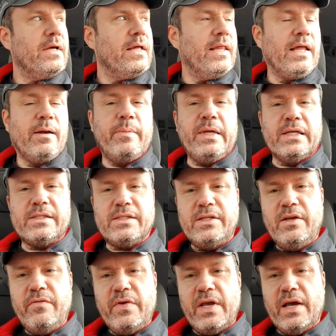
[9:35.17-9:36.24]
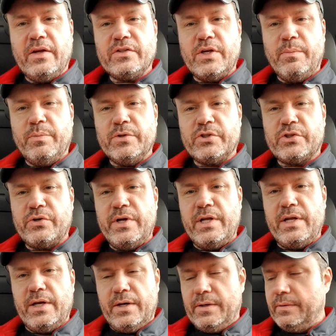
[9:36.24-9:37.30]
That'll be a CVS up the street
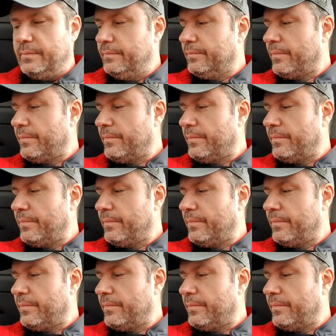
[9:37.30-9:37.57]
here.